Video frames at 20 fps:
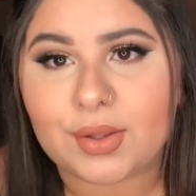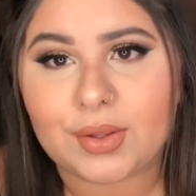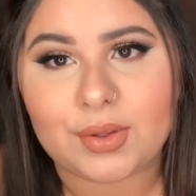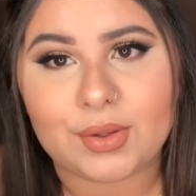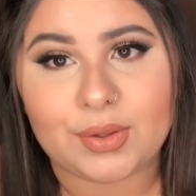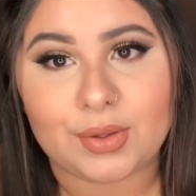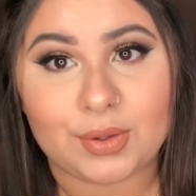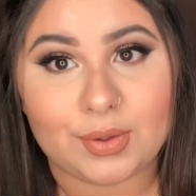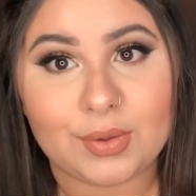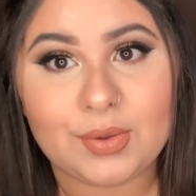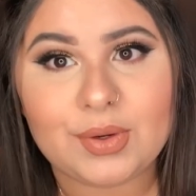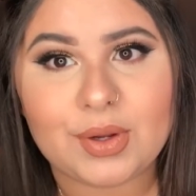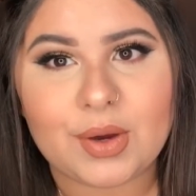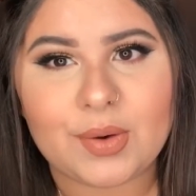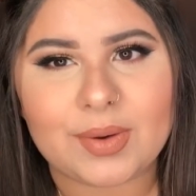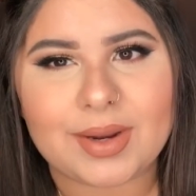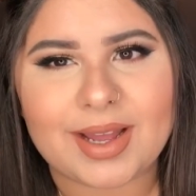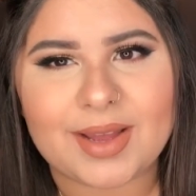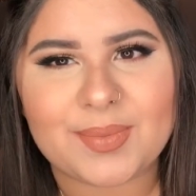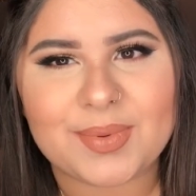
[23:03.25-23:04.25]
you know
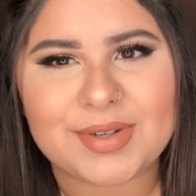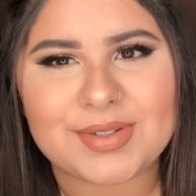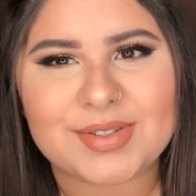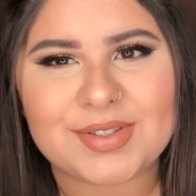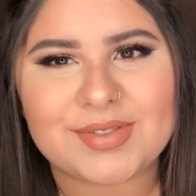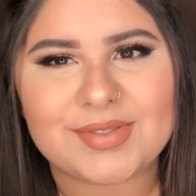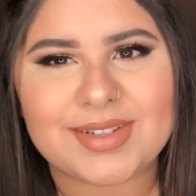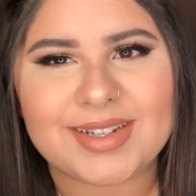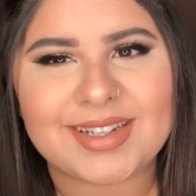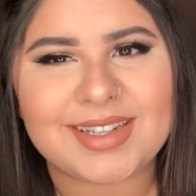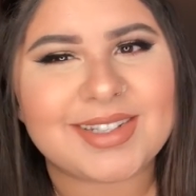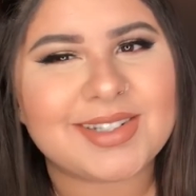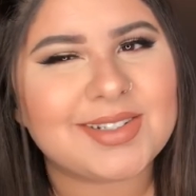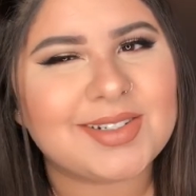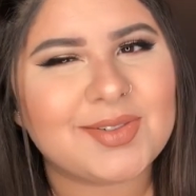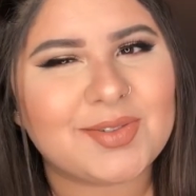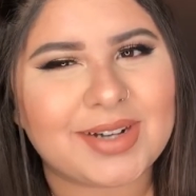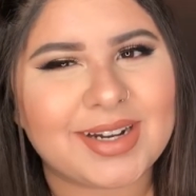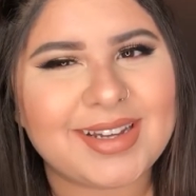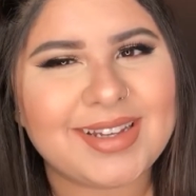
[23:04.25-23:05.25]
when I post a video,
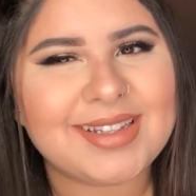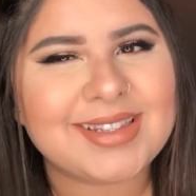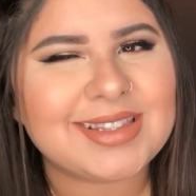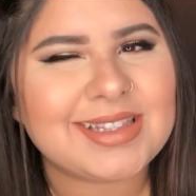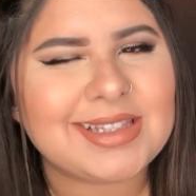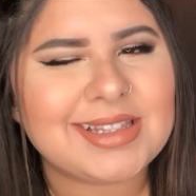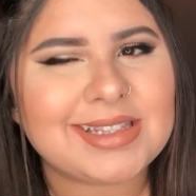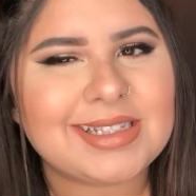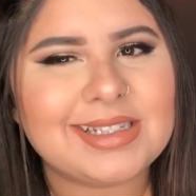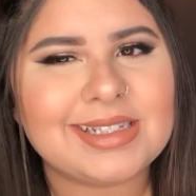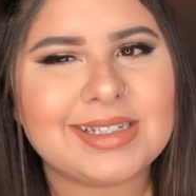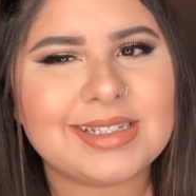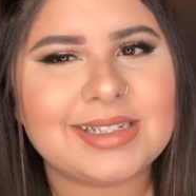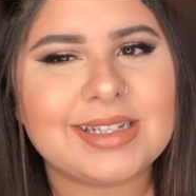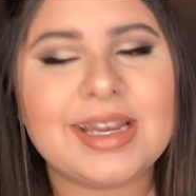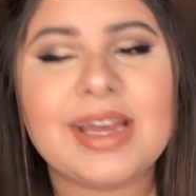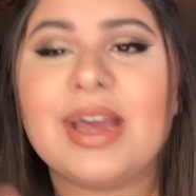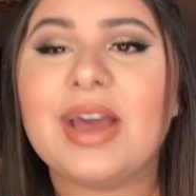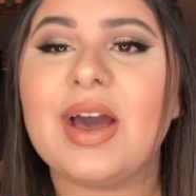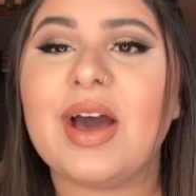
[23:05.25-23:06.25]
right?
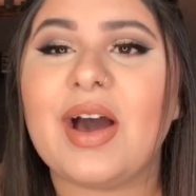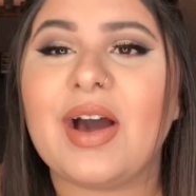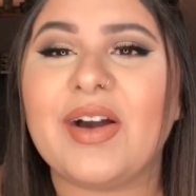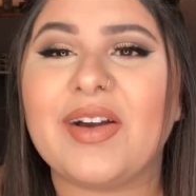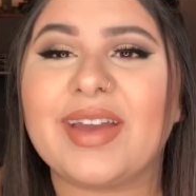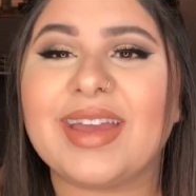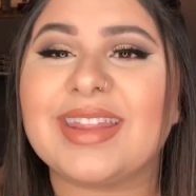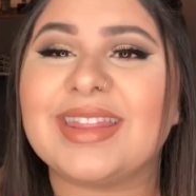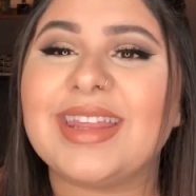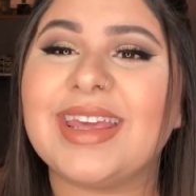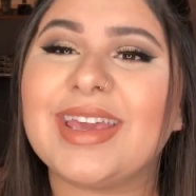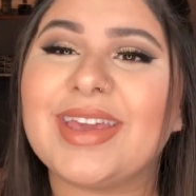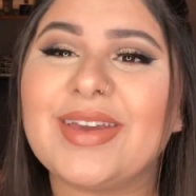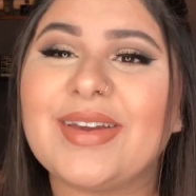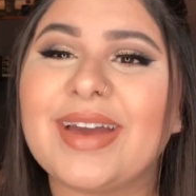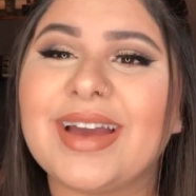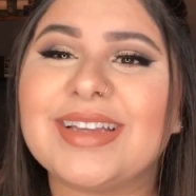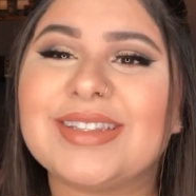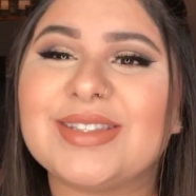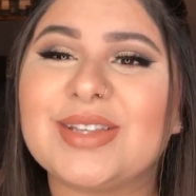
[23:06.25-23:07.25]
Okay, thank you
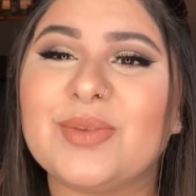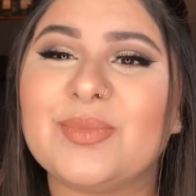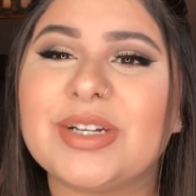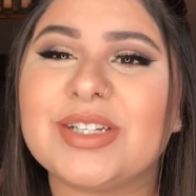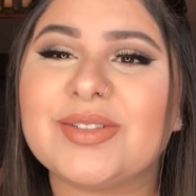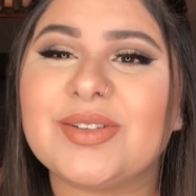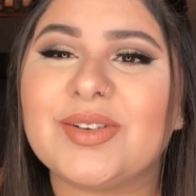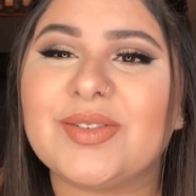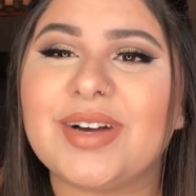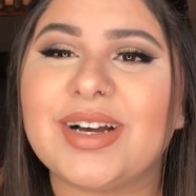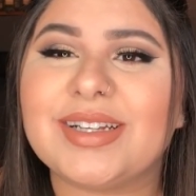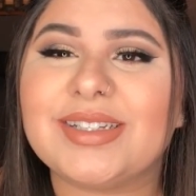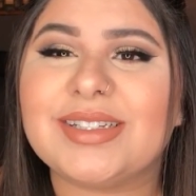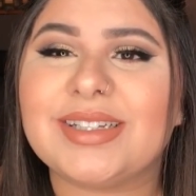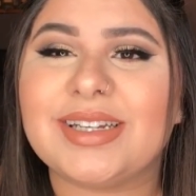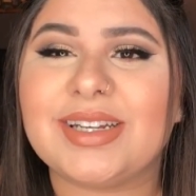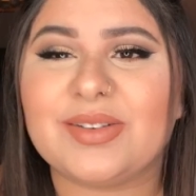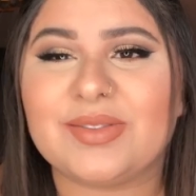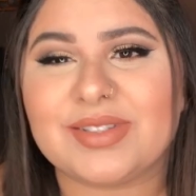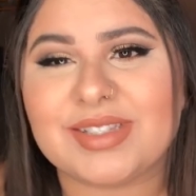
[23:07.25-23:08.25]
guys so much for
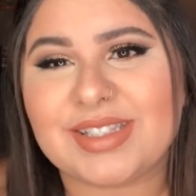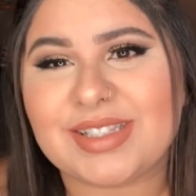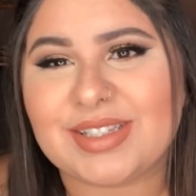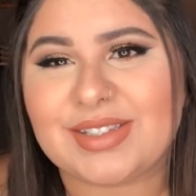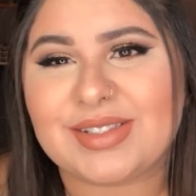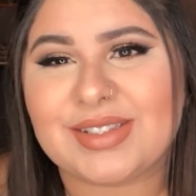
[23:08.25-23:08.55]
watching, and we'll see you